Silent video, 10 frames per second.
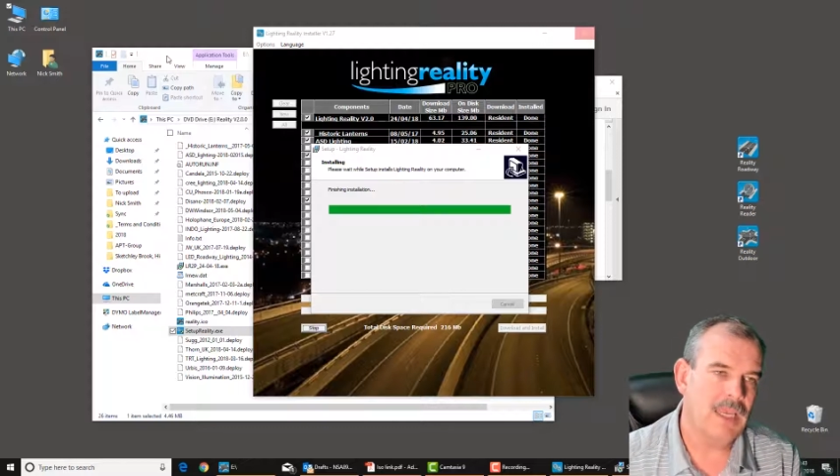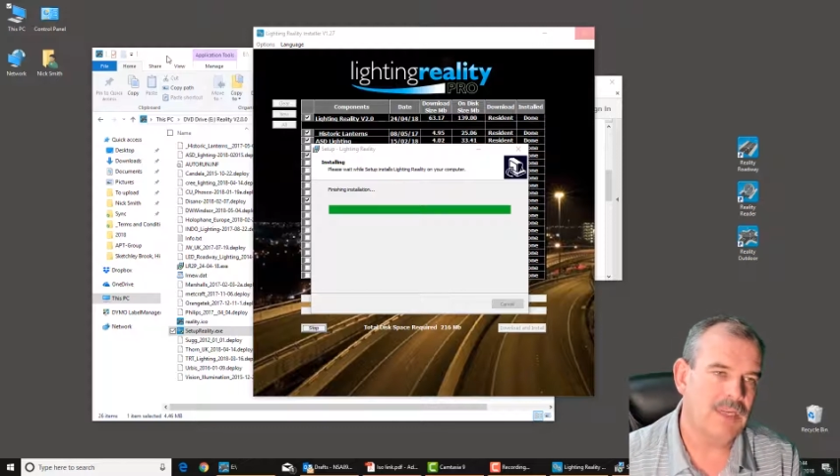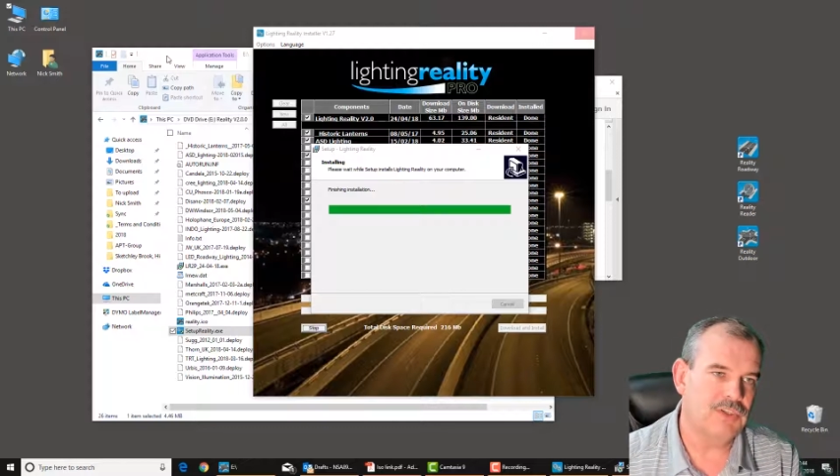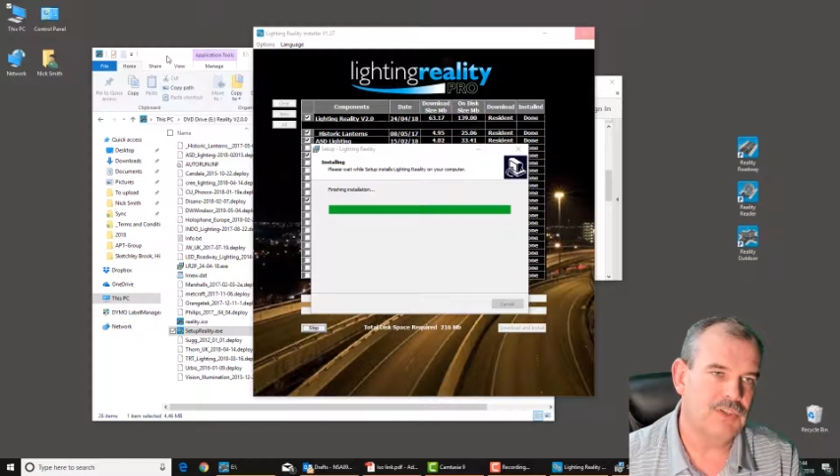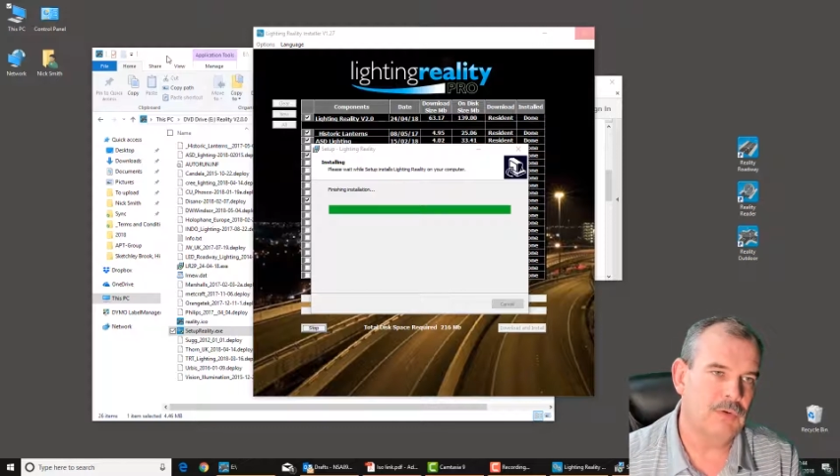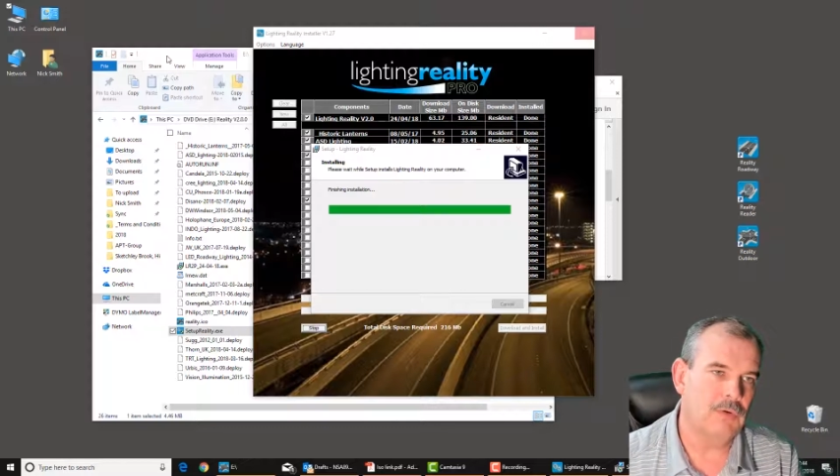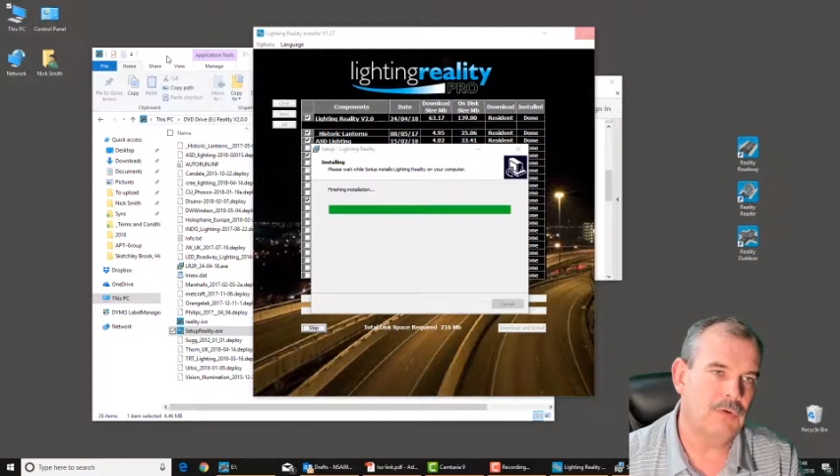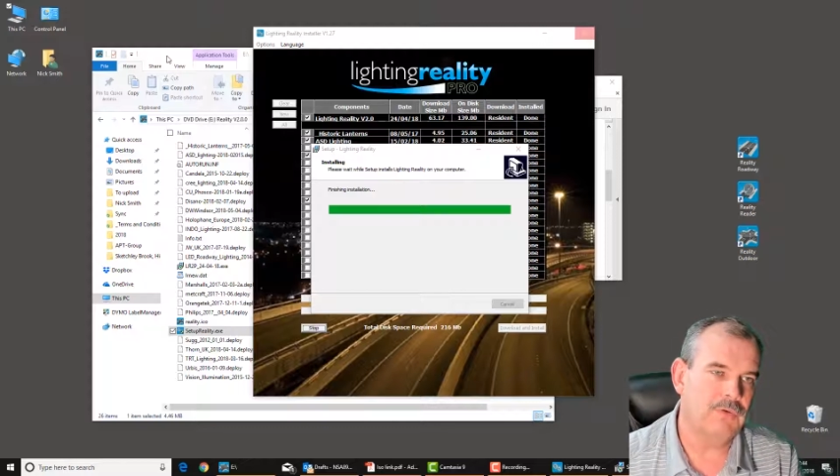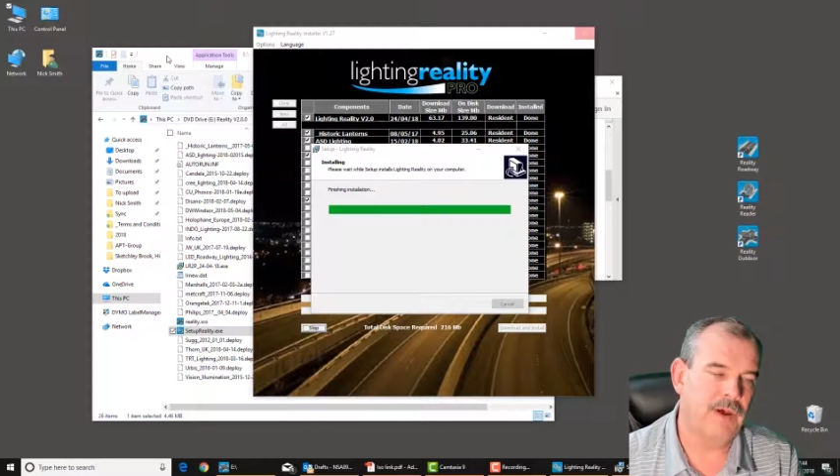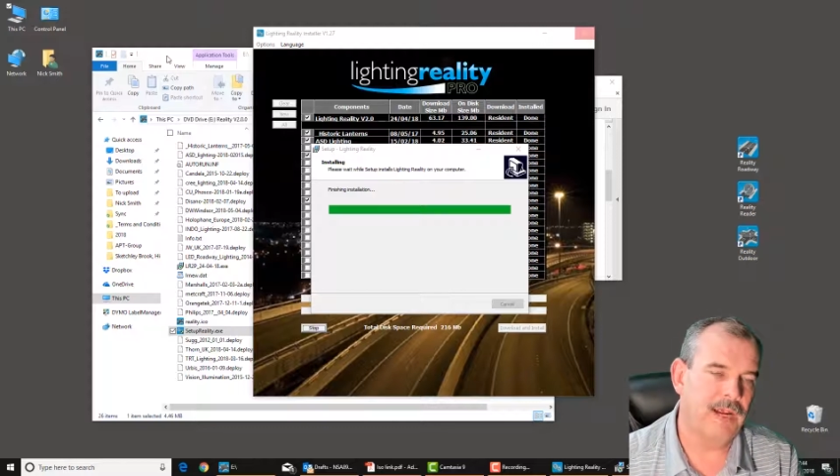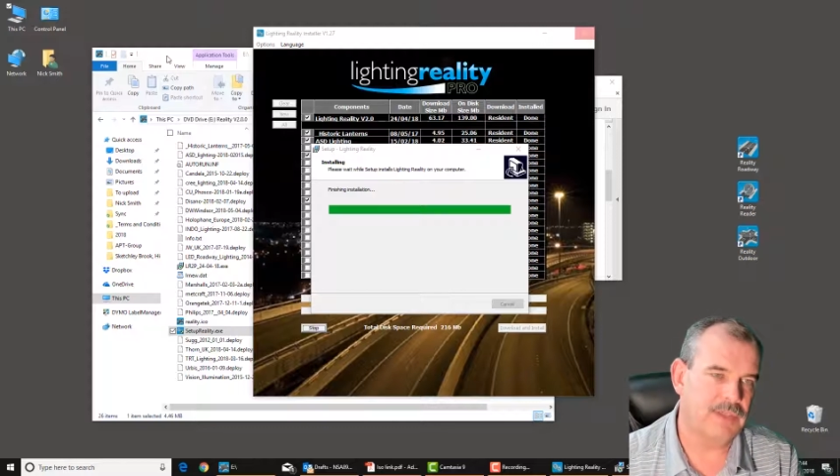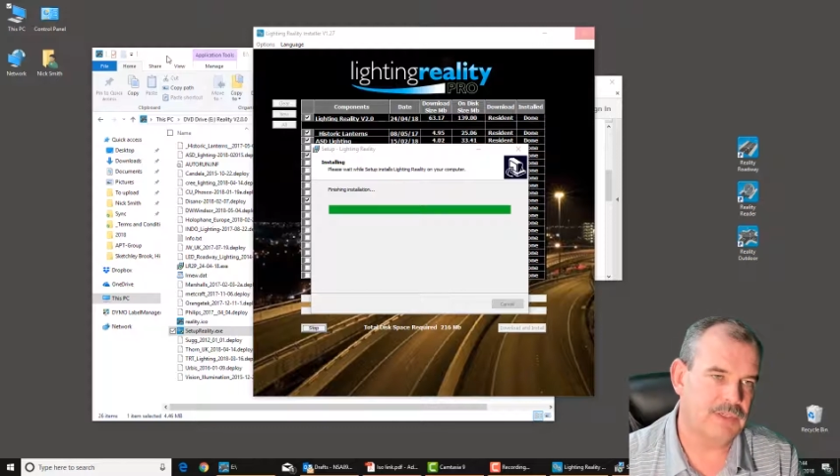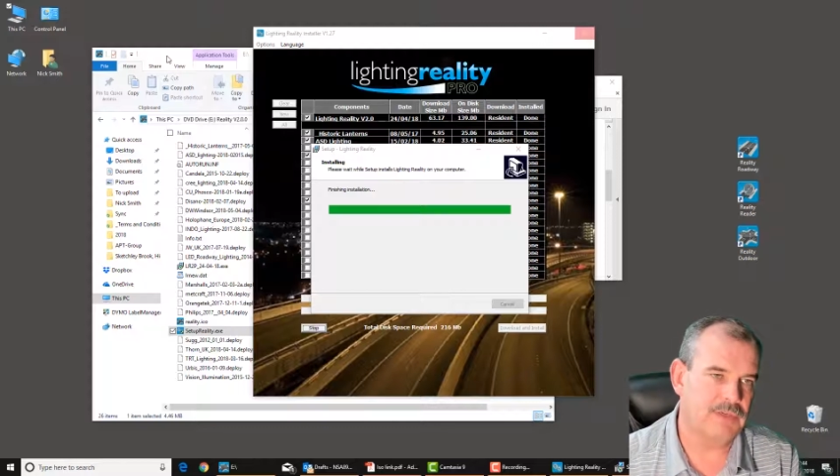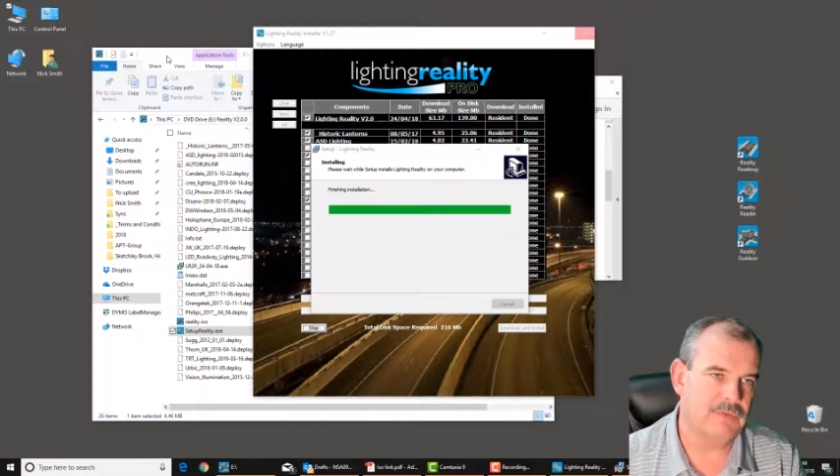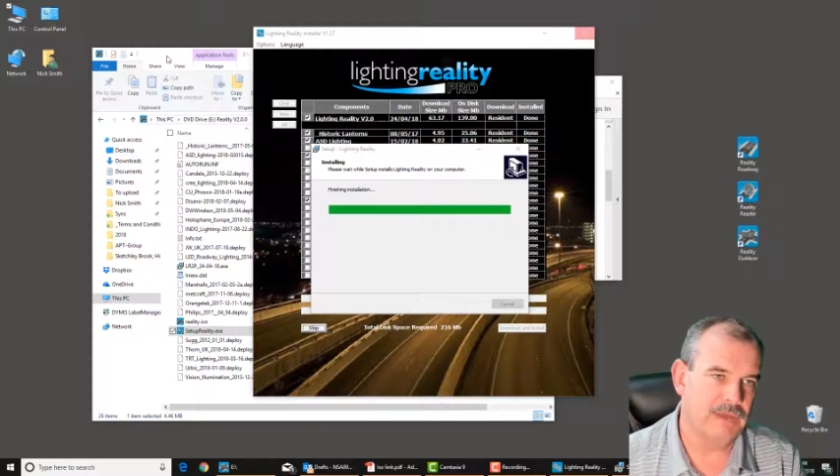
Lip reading: install files into